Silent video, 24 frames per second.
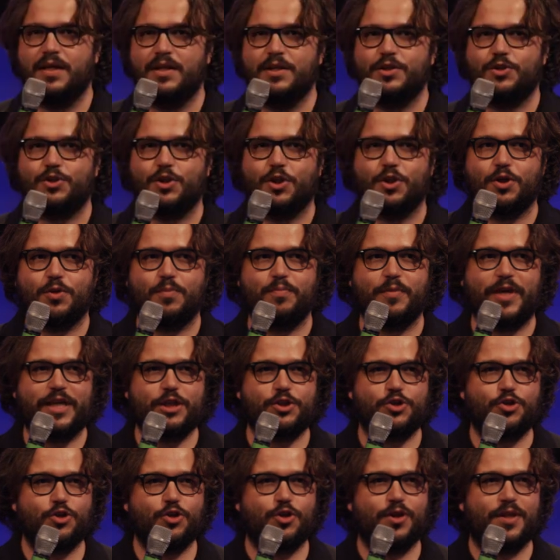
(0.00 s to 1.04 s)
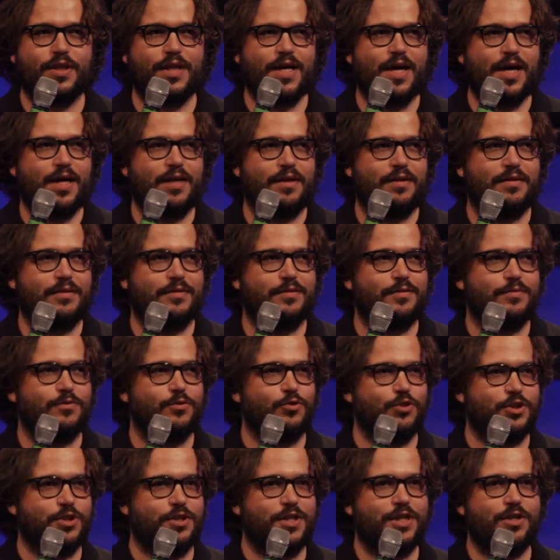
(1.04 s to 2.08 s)
So make sure that
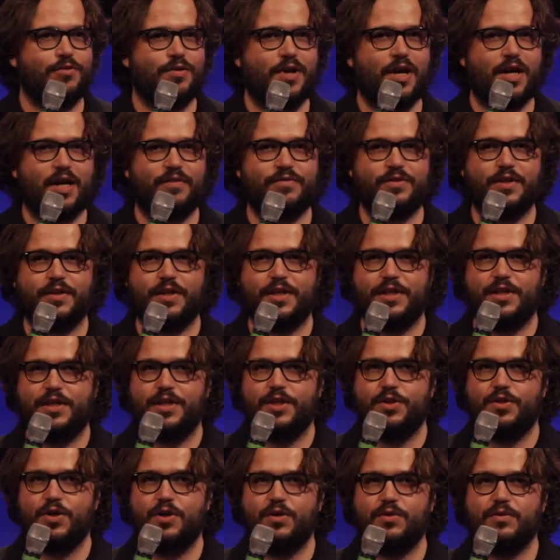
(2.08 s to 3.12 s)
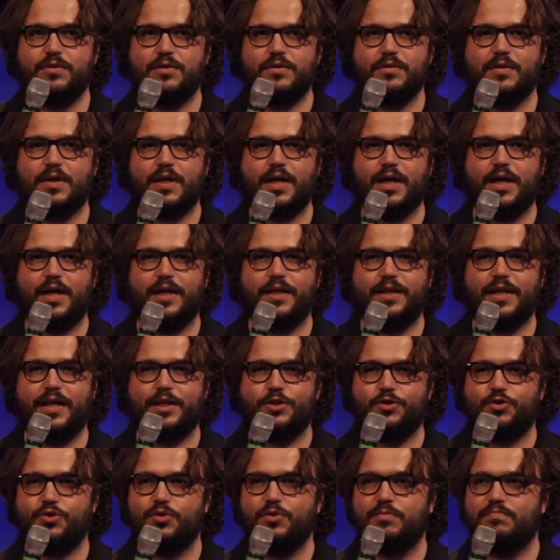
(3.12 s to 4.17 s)
you stick around after the keynote and
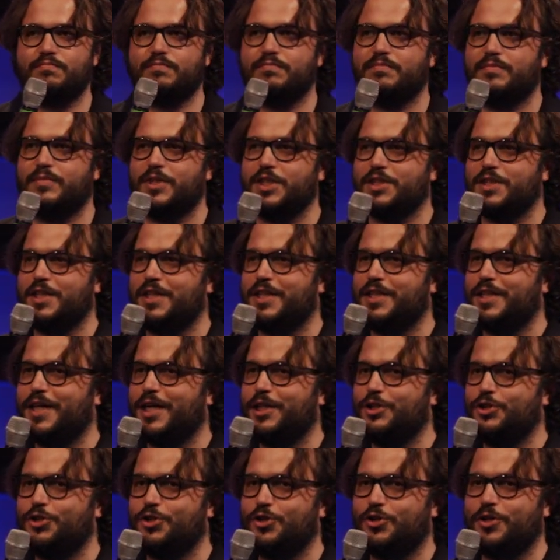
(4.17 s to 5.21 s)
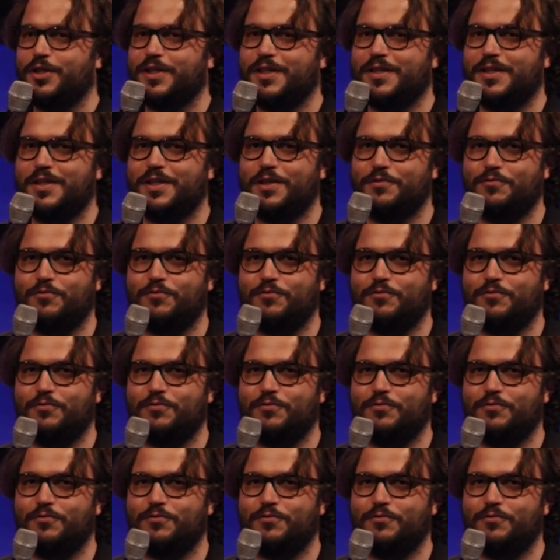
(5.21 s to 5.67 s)
that you basically enjoy the